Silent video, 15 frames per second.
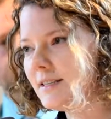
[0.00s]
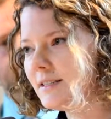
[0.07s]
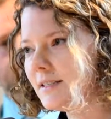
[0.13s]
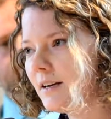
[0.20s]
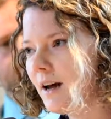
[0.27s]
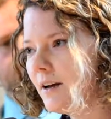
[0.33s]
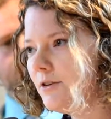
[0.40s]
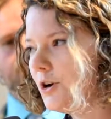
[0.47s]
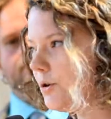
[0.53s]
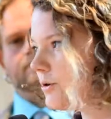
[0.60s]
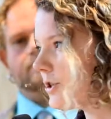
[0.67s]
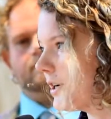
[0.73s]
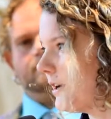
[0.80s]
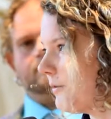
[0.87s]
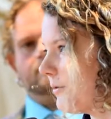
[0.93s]
this
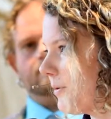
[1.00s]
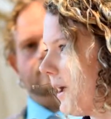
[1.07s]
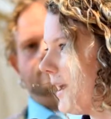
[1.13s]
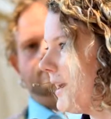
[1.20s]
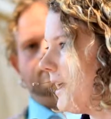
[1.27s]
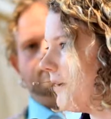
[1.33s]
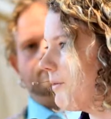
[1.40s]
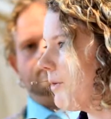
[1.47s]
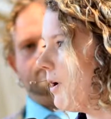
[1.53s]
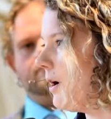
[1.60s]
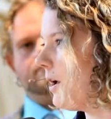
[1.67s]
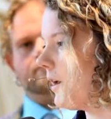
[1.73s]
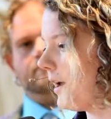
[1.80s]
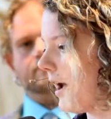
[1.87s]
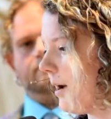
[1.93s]
notion of right and
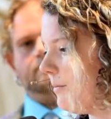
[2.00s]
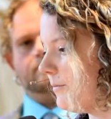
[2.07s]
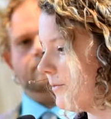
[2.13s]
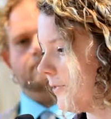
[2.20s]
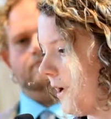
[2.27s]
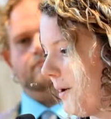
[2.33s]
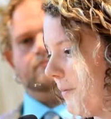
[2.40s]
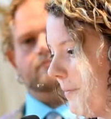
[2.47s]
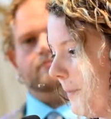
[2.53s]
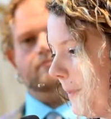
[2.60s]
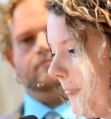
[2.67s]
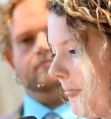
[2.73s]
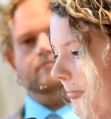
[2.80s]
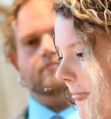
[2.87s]
wrong come from?